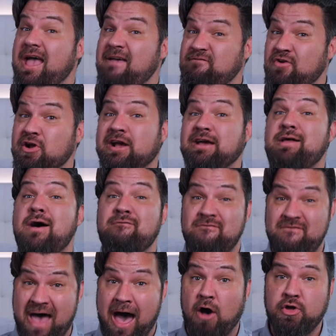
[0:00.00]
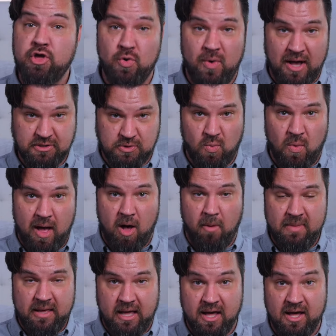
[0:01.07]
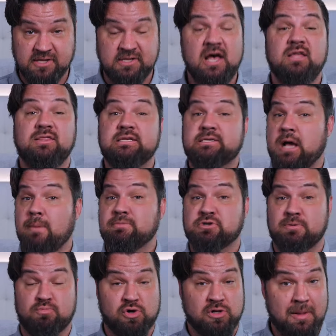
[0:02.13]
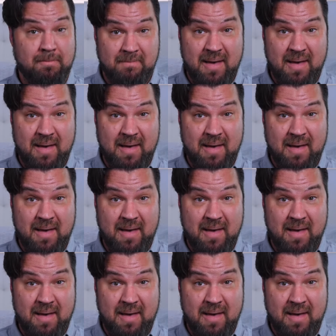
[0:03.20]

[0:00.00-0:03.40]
a very good value as well because this comes from Brooklyn